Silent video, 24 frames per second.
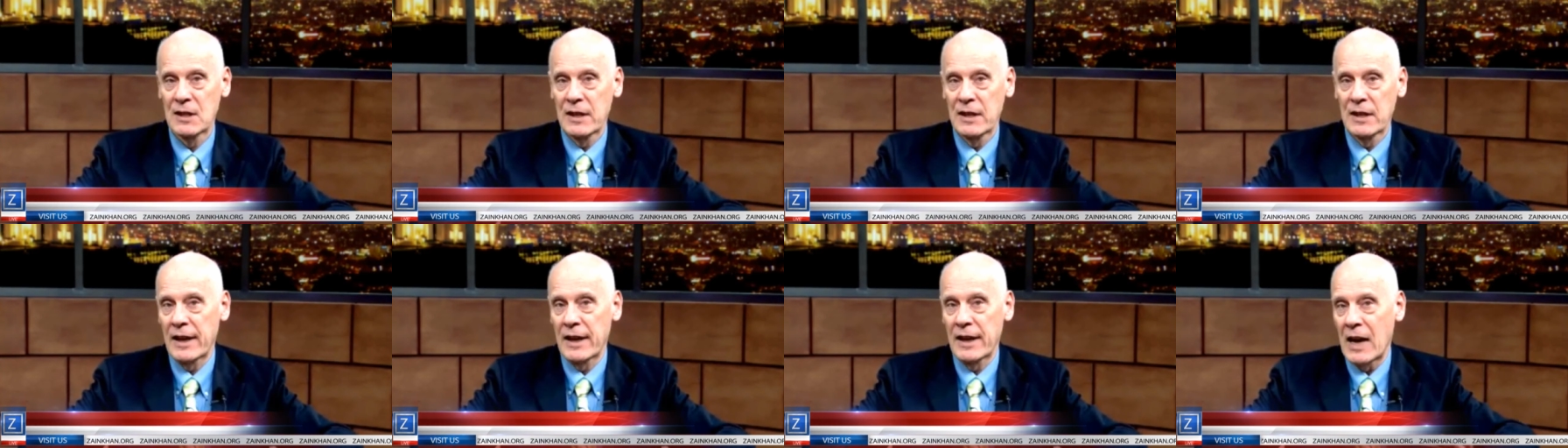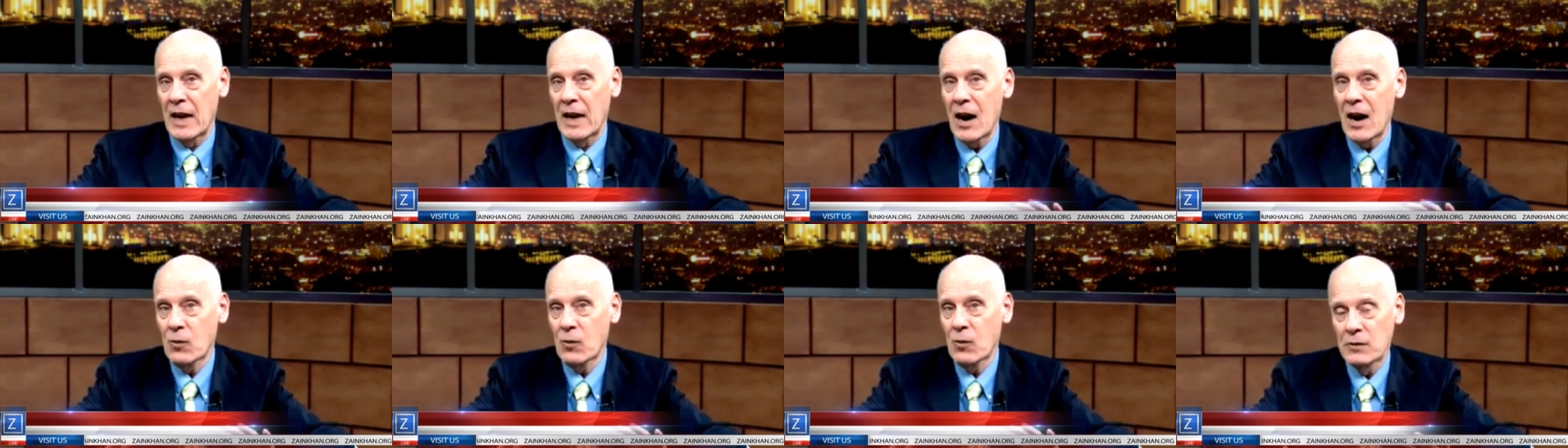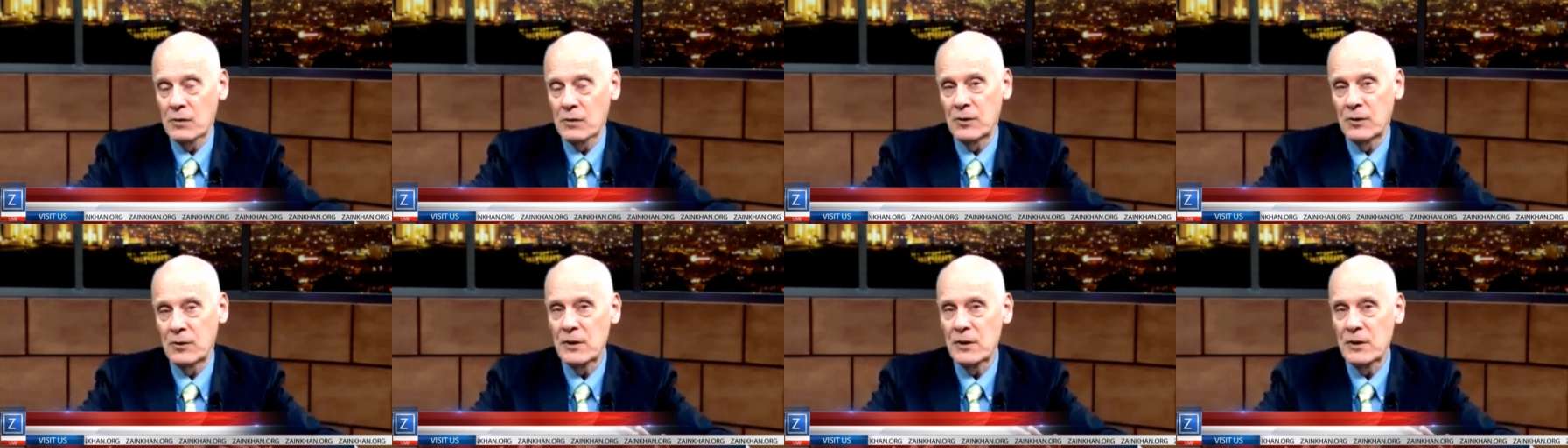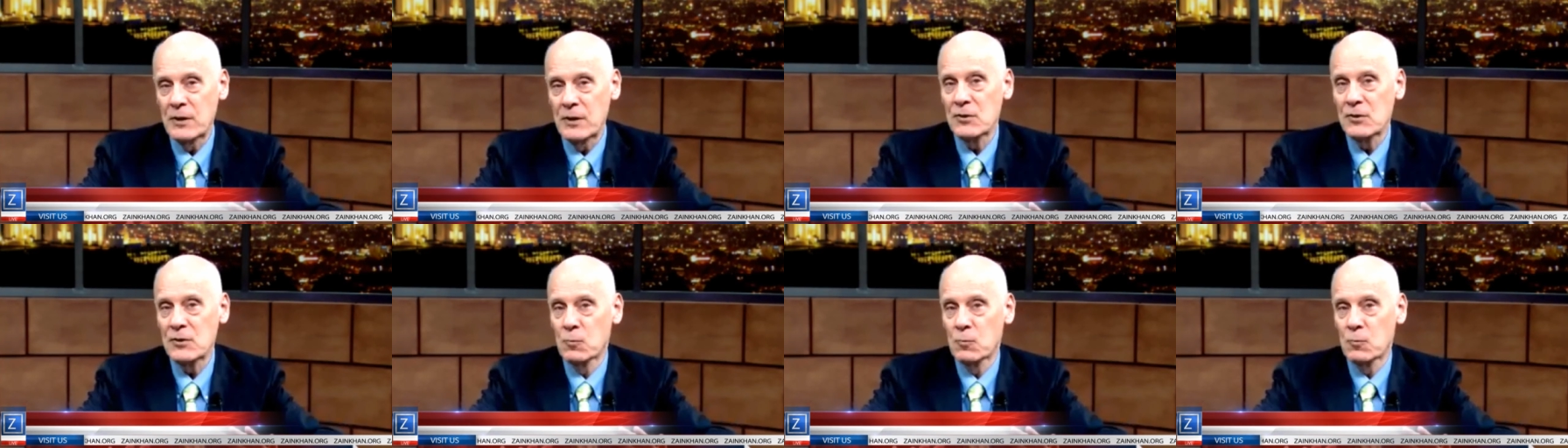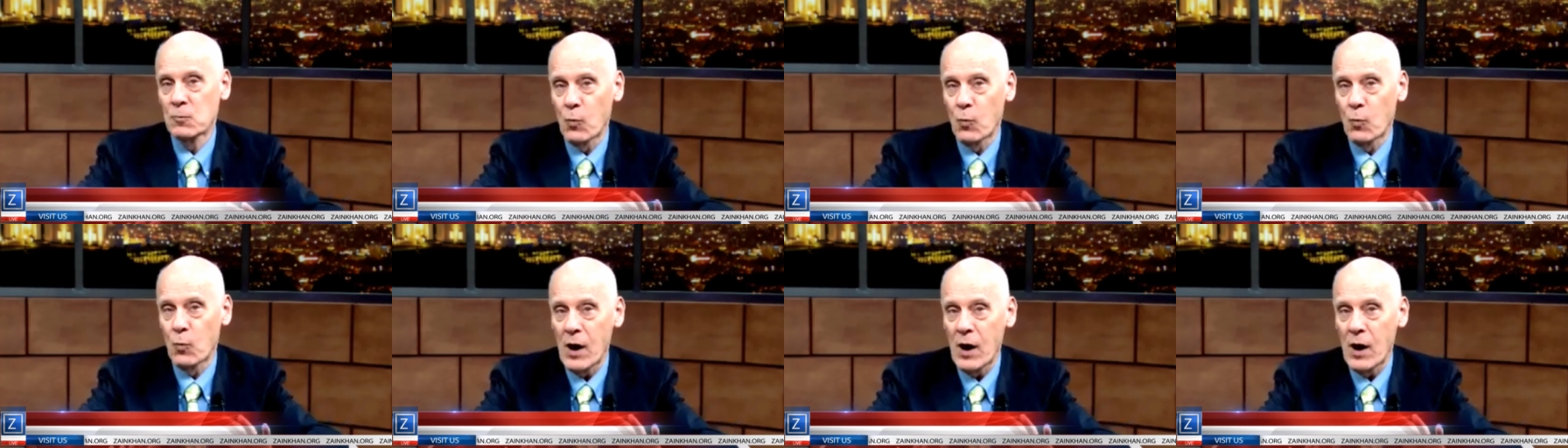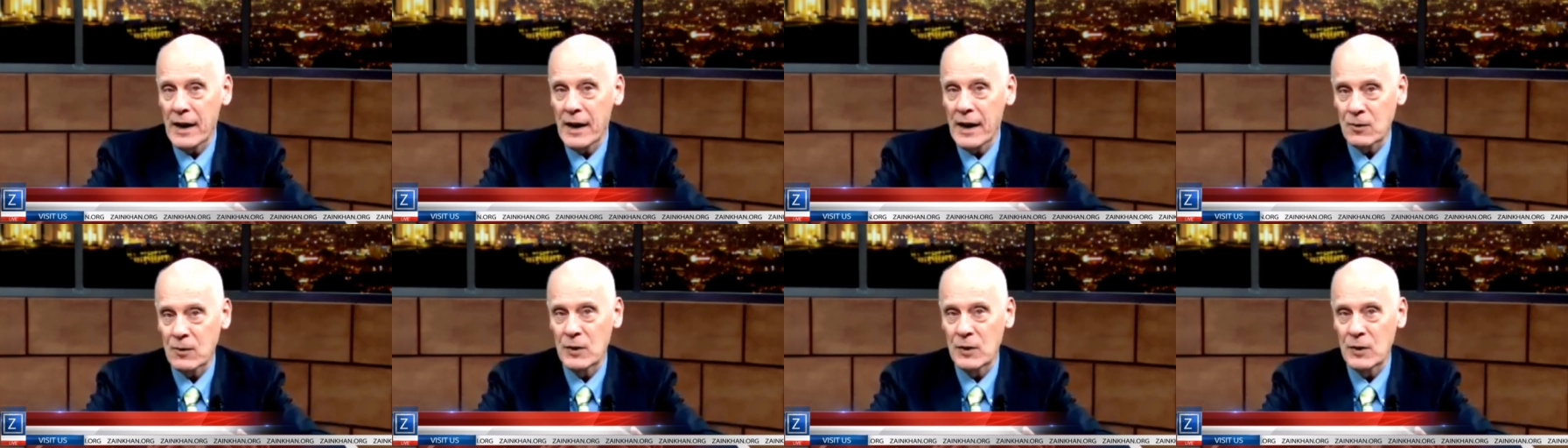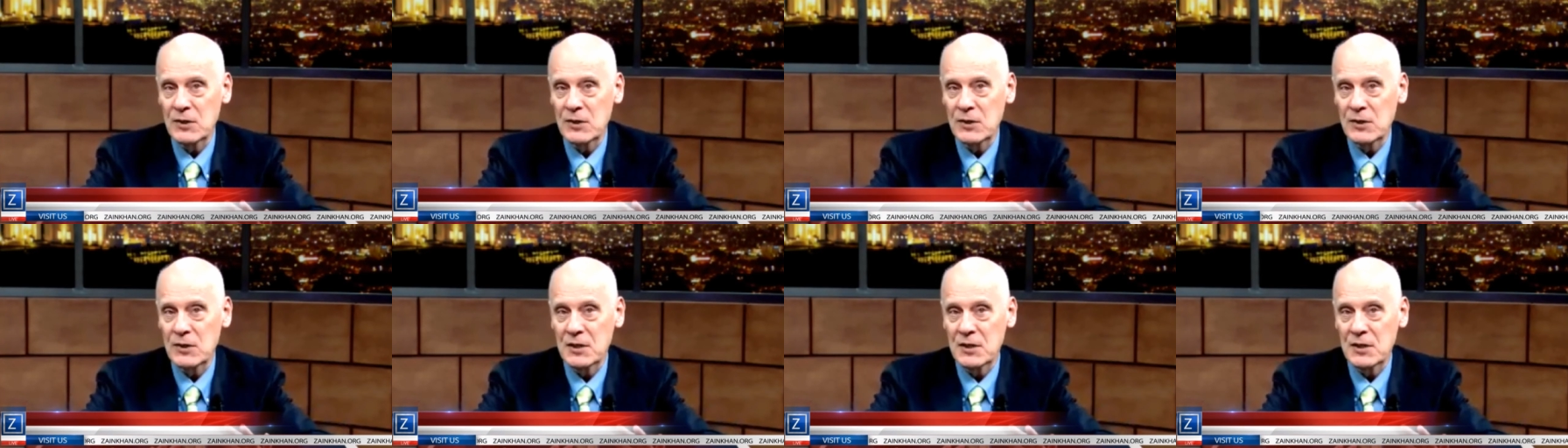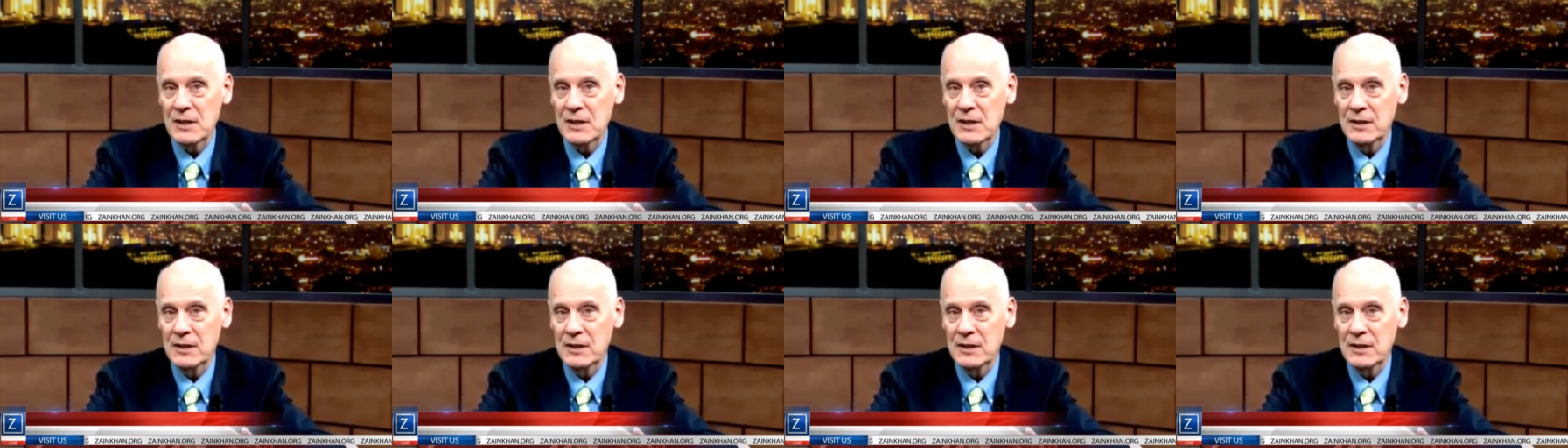And the reason why we see